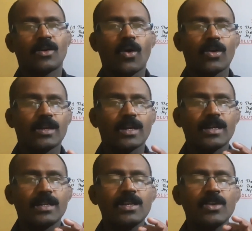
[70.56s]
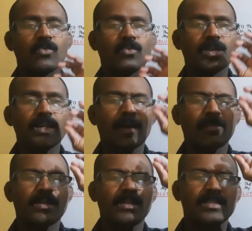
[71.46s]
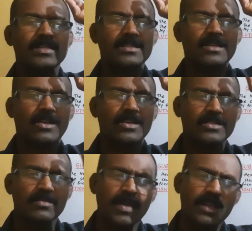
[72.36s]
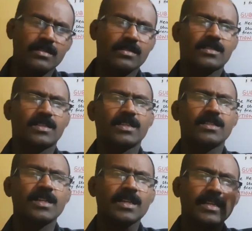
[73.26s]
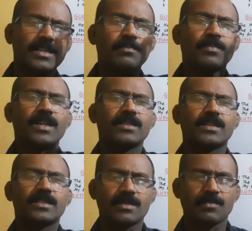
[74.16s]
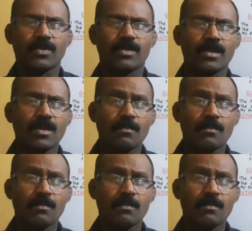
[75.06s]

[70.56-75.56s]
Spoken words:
Already we have discussed major things in present simple,